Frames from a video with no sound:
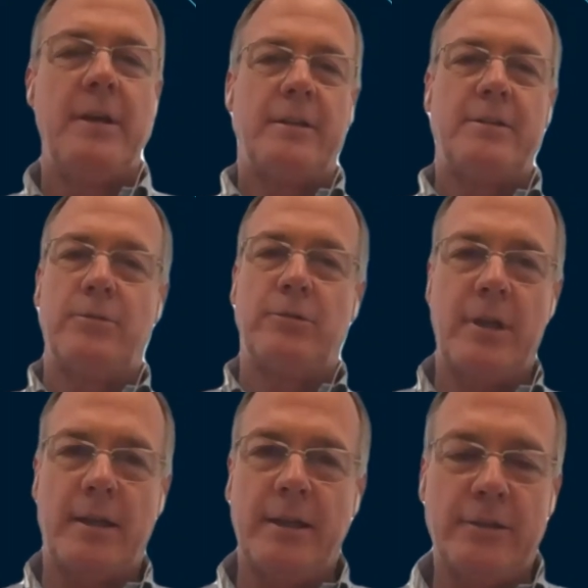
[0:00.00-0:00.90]
I mentioned
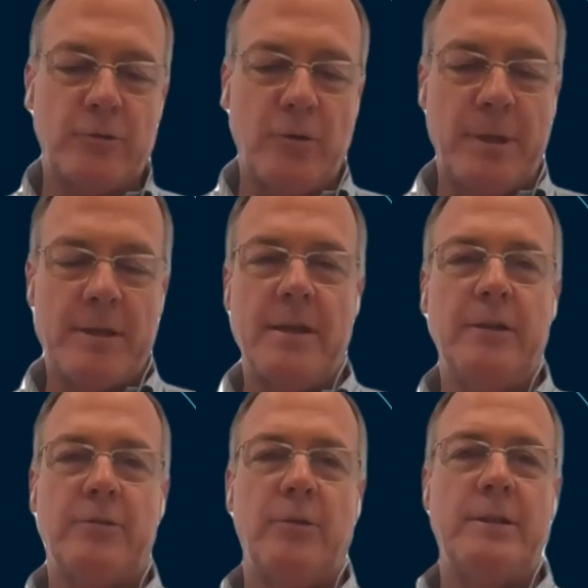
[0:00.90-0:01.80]
those. There are
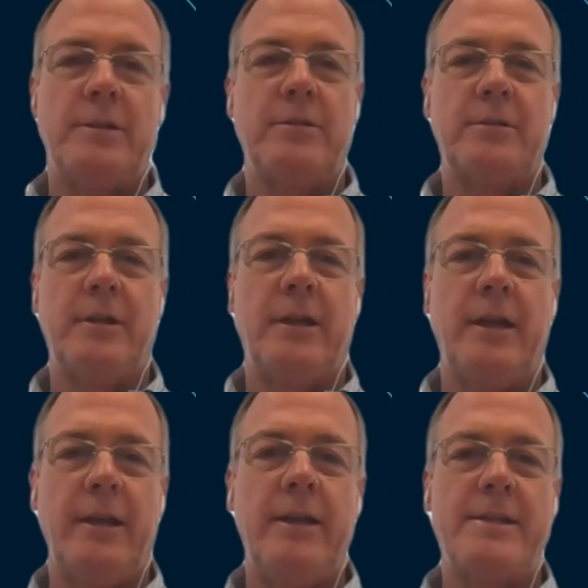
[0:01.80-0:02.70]
others that
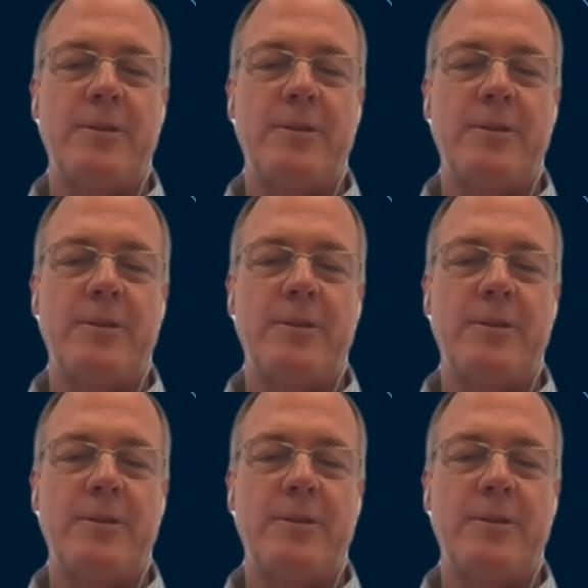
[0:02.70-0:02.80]
are